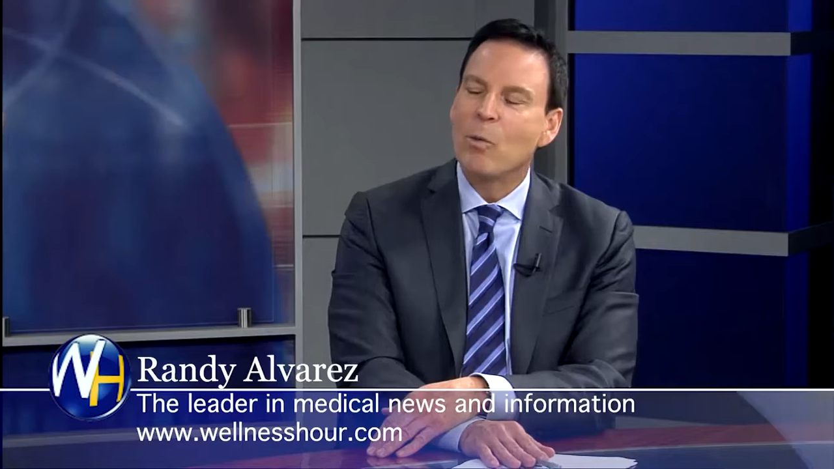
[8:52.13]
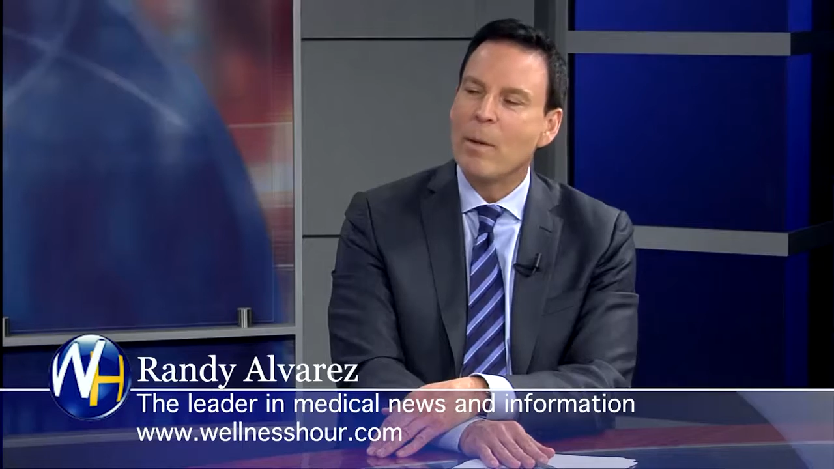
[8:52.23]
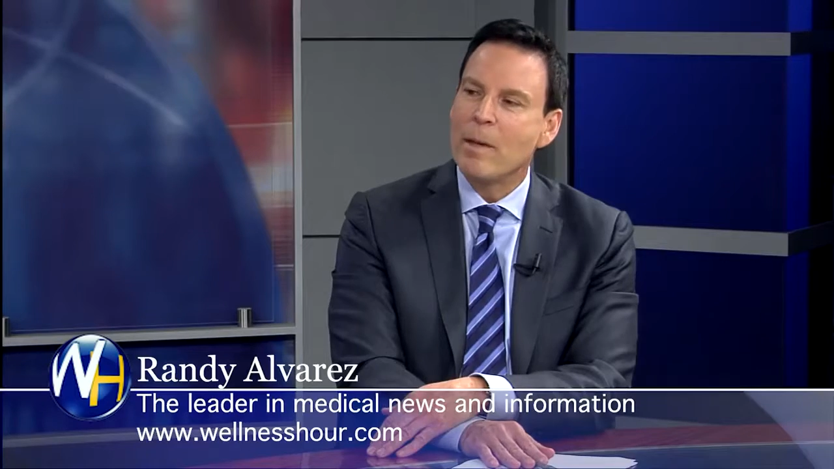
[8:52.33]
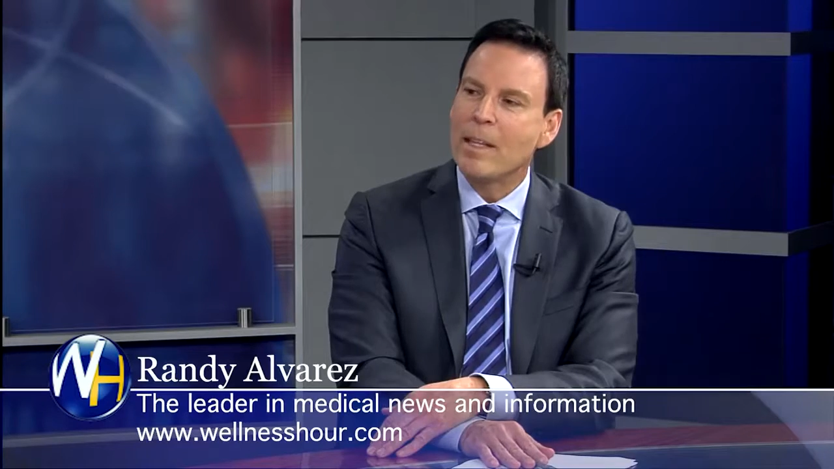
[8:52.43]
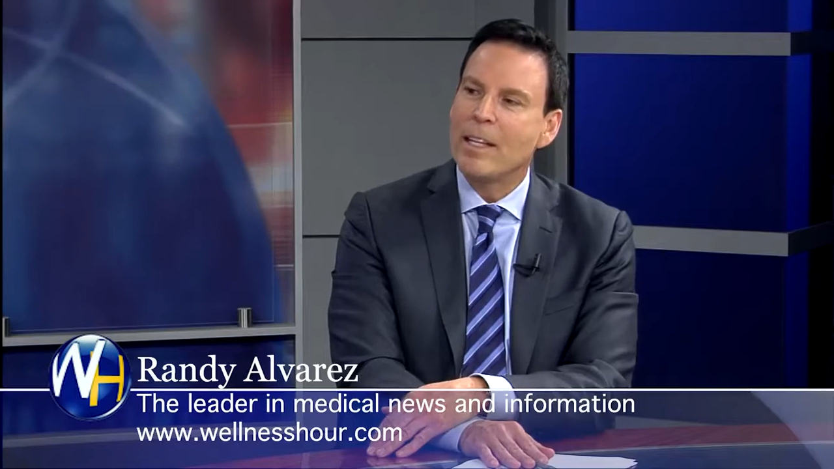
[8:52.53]

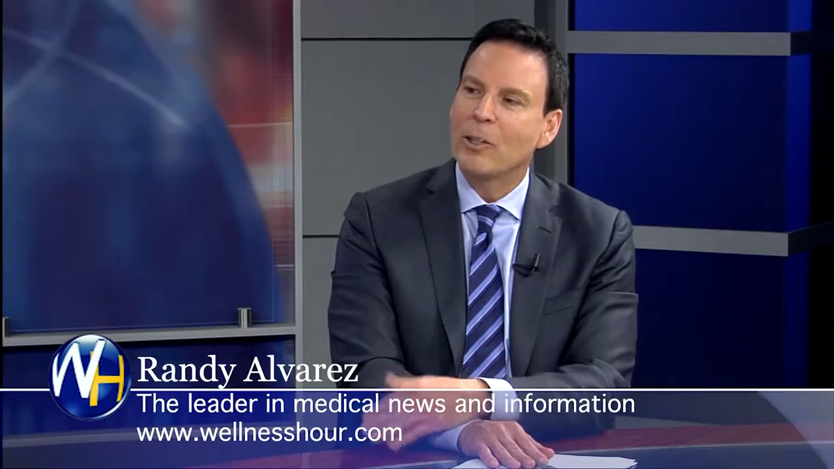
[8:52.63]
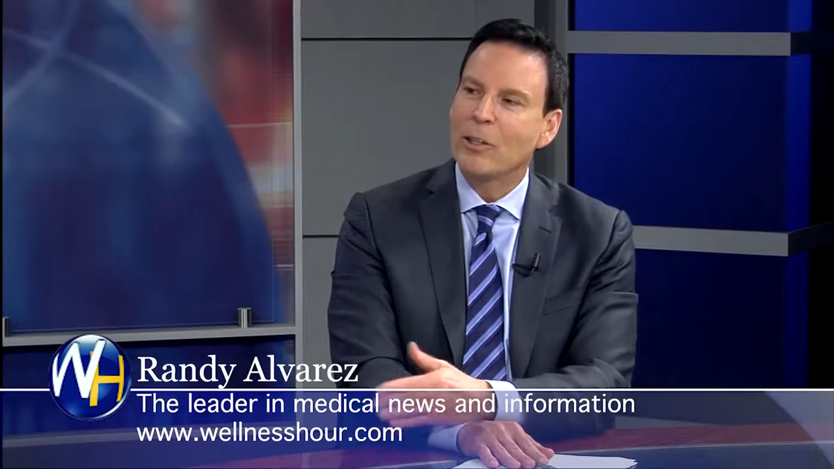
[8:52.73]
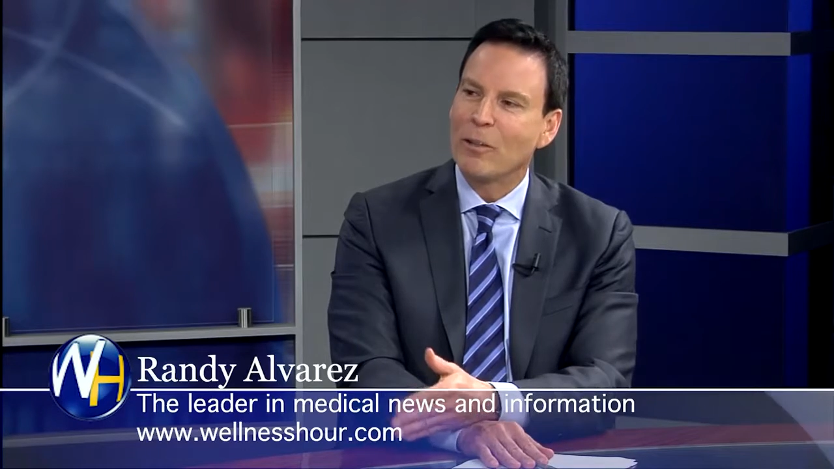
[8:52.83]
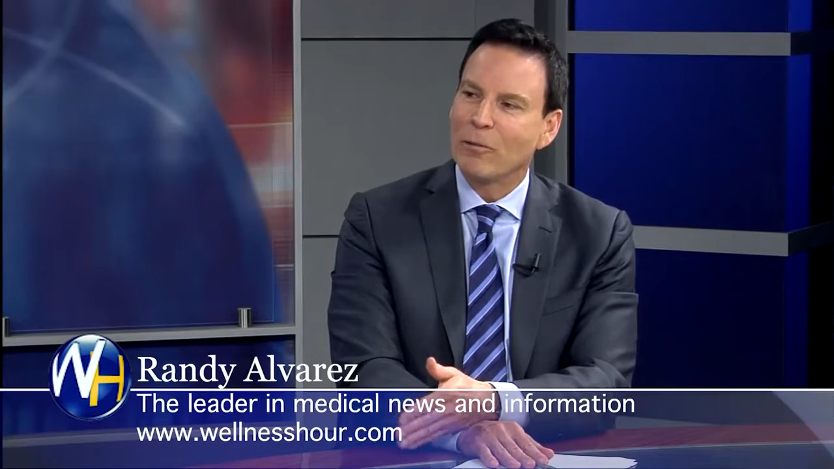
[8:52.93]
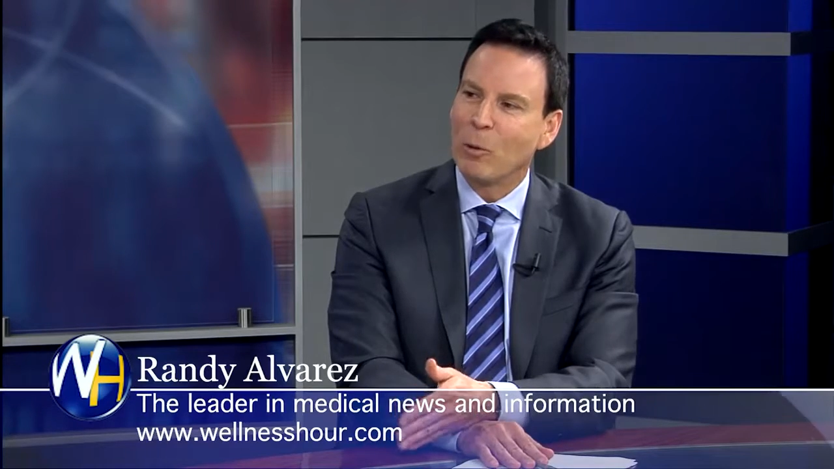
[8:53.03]
women that are
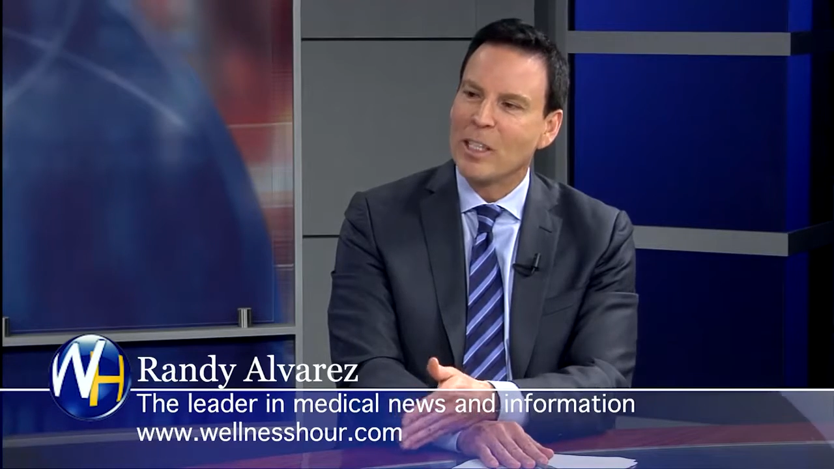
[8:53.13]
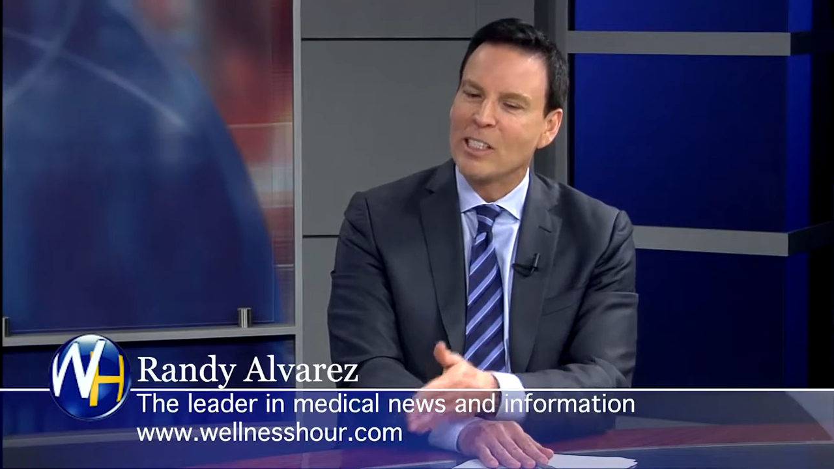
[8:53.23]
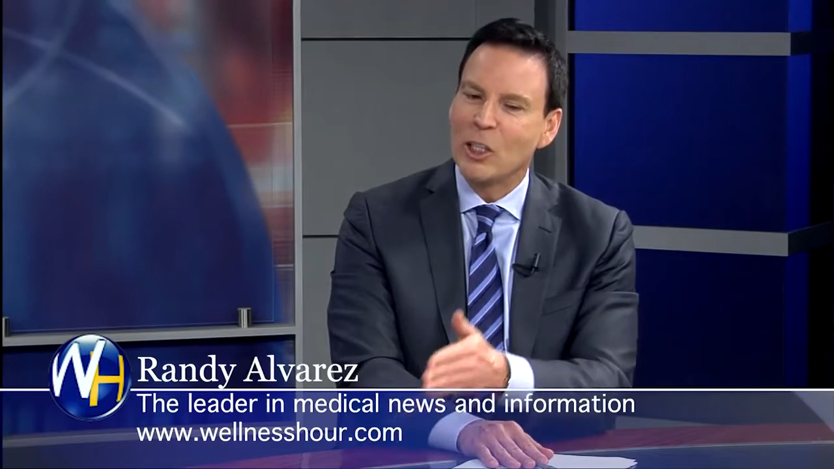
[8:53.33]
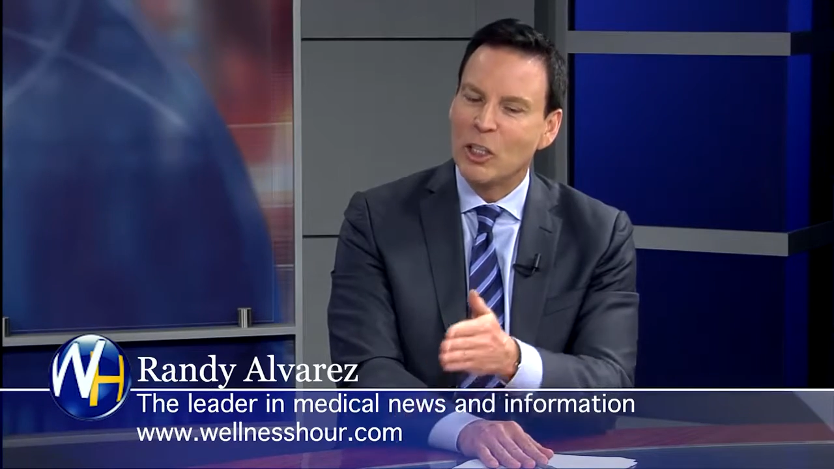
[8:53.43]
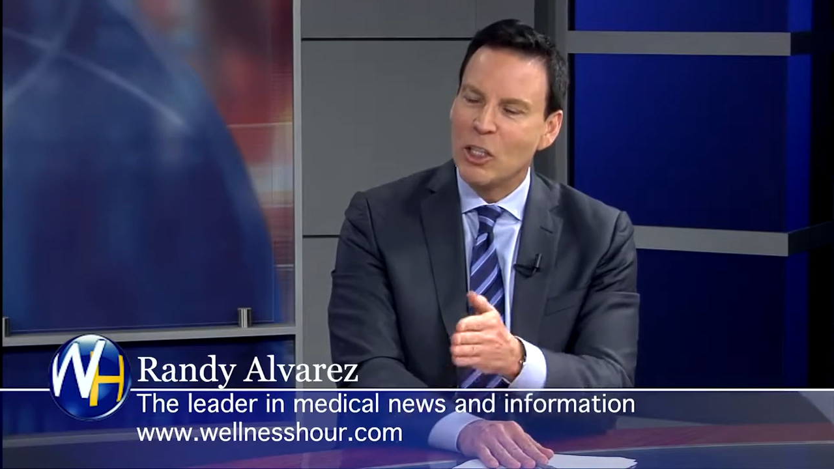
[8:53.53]
in their
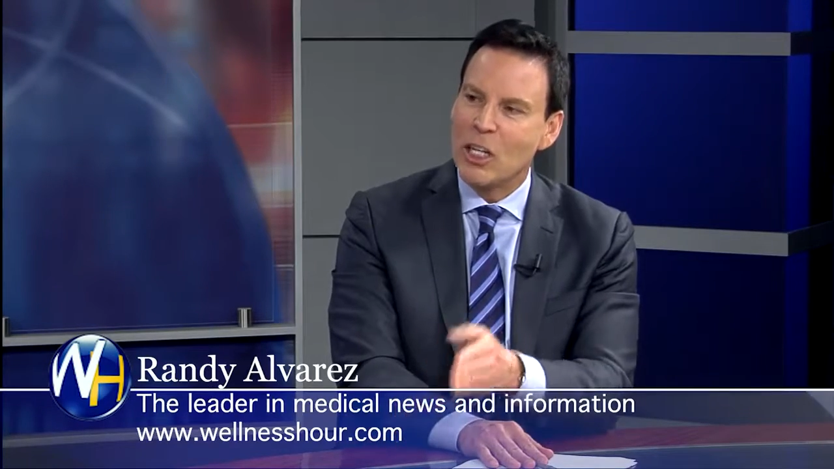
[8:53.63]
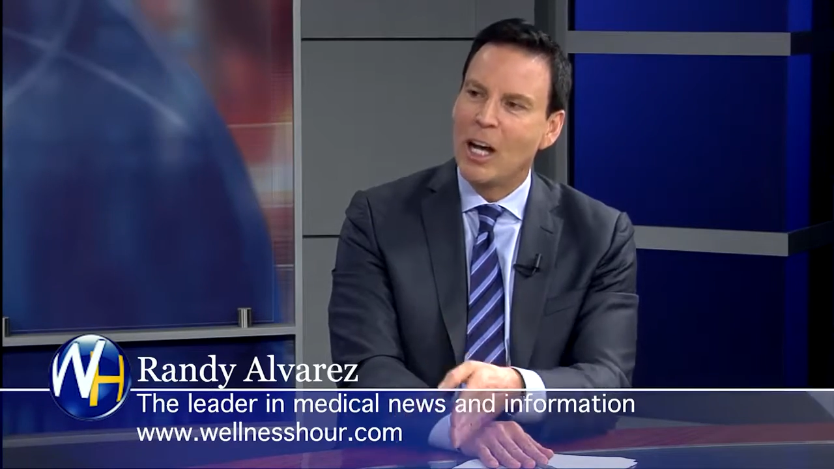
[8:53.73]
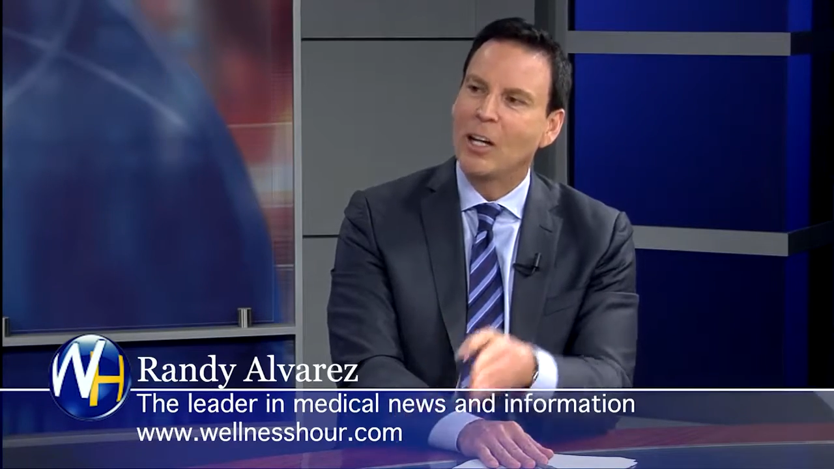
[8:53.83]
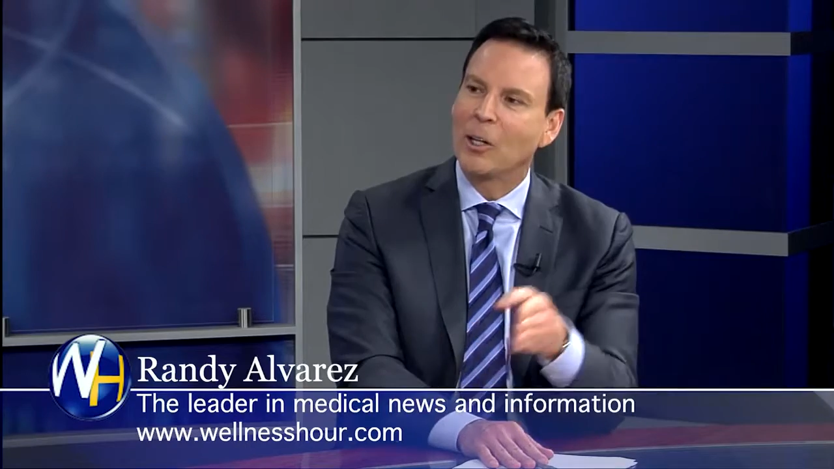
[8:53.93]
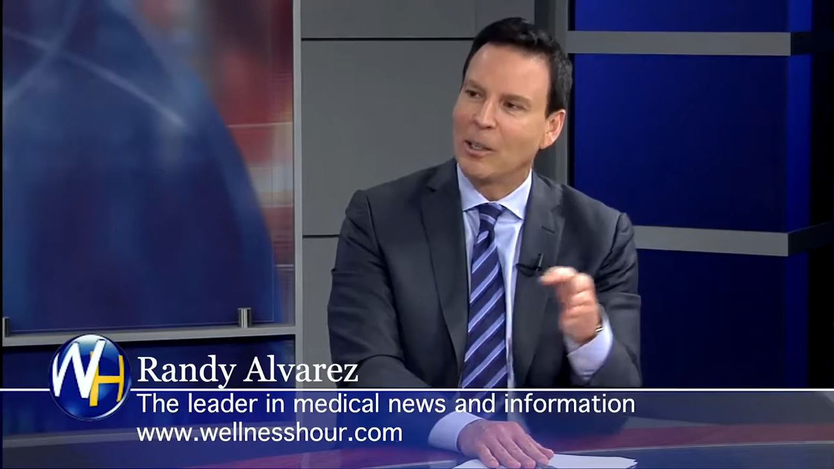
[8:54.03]
40s look
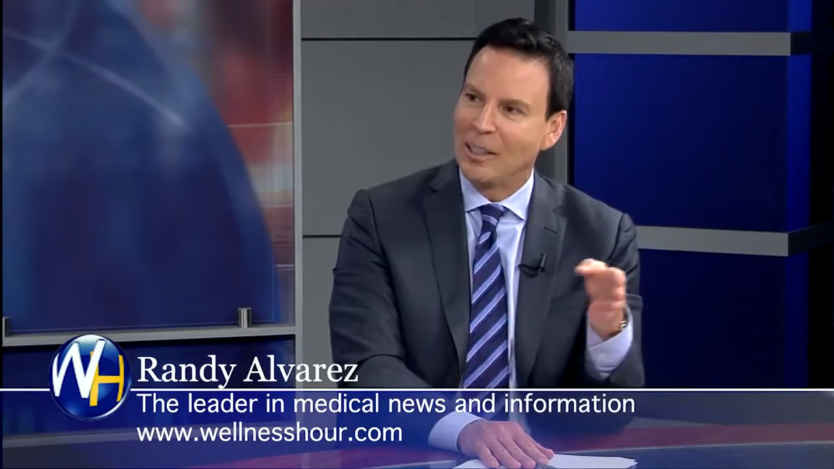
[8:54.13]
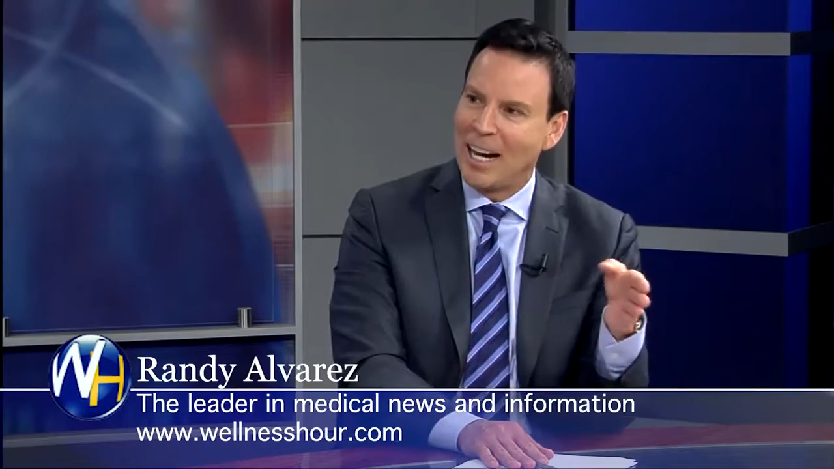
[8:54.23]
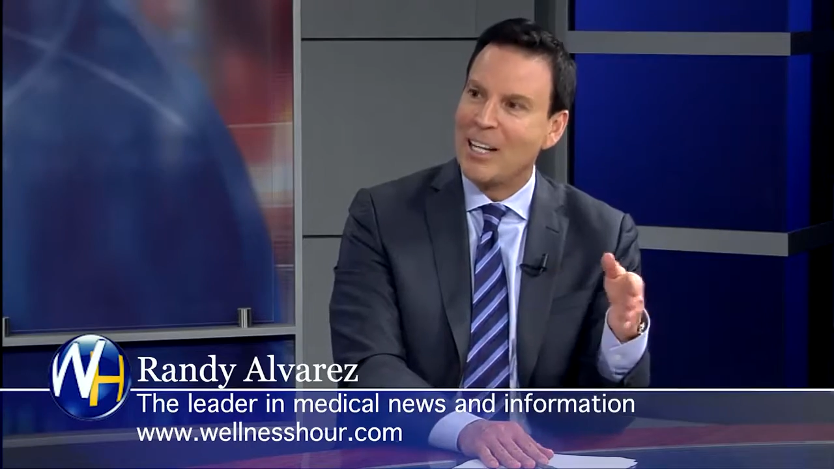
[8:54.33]
younger.